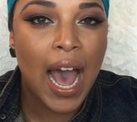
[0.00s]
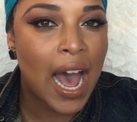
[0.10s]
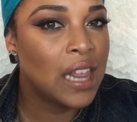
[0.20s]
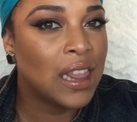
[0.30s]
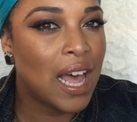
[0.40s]

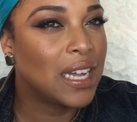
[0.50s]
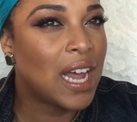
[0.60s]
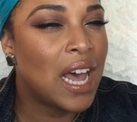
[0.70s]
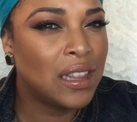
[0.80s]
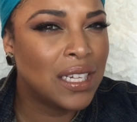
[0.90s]
I,
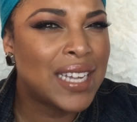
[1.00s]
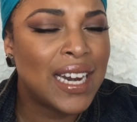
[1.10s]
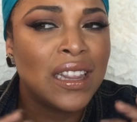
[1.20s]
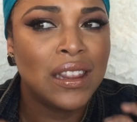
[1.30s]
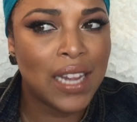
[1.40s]
like I looked
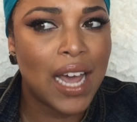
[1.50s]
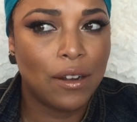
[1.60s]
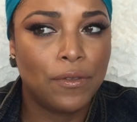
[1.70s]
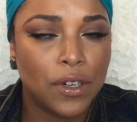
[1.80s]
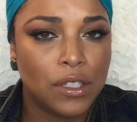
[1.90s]
at a lot
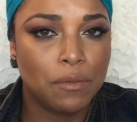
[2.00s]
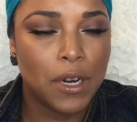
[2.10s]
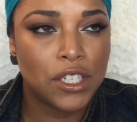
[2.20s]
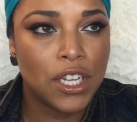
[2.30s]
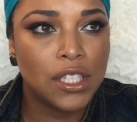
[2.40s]
of first
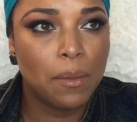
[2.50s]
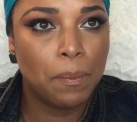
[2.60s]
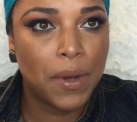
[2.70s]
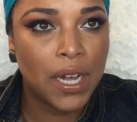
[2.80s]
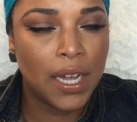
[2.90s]
impressions,
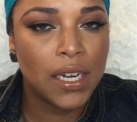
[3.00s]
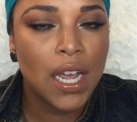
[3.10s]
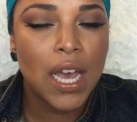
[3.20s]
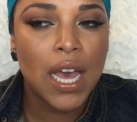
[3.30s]
but